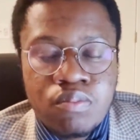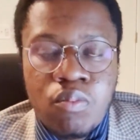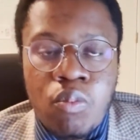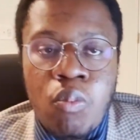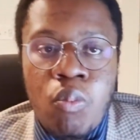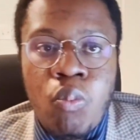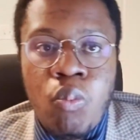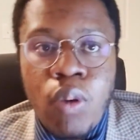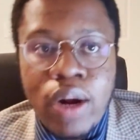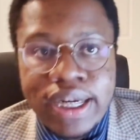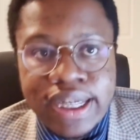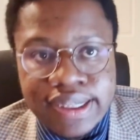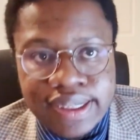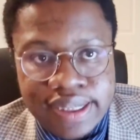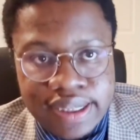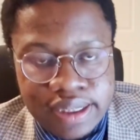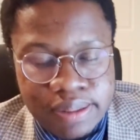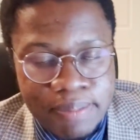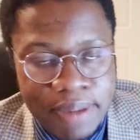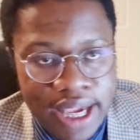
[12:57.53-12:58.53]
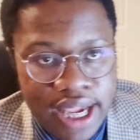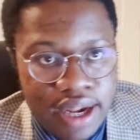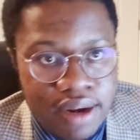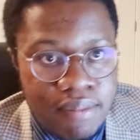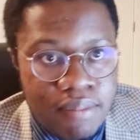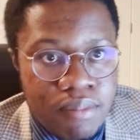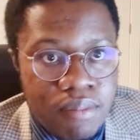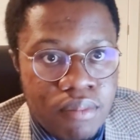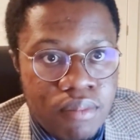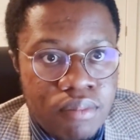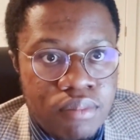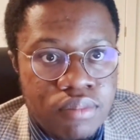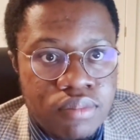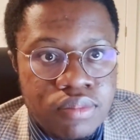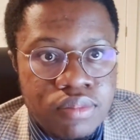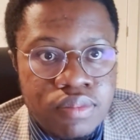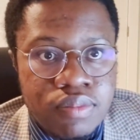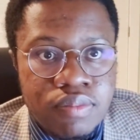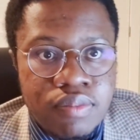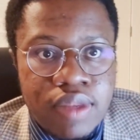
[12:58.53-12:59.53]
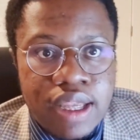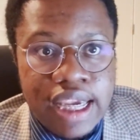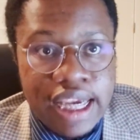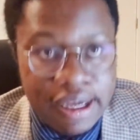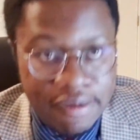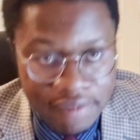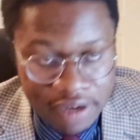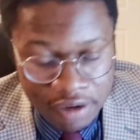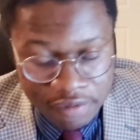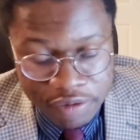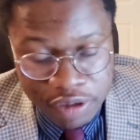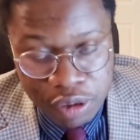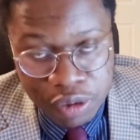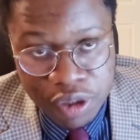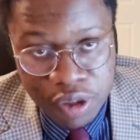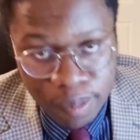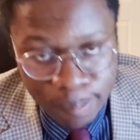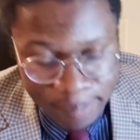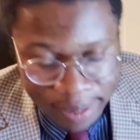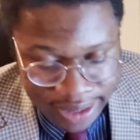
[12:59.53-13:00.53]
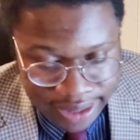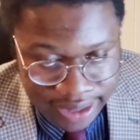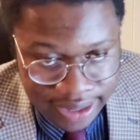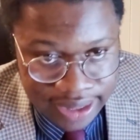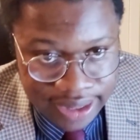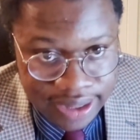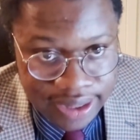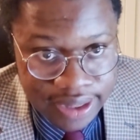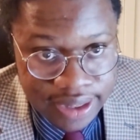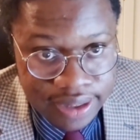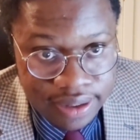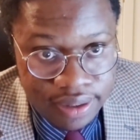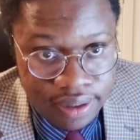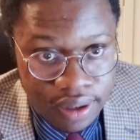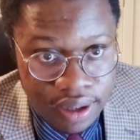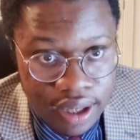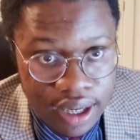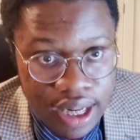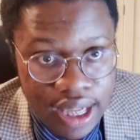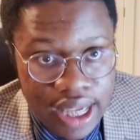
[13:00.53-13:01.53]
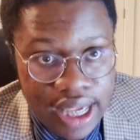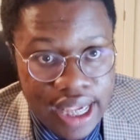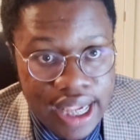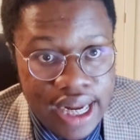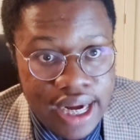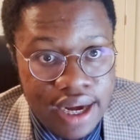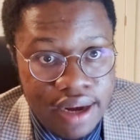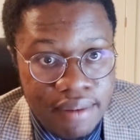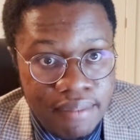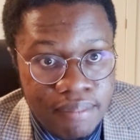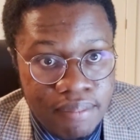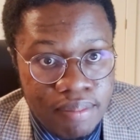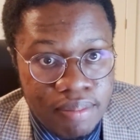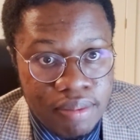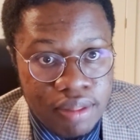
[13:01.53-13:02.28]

What does this mean? Even if you do business in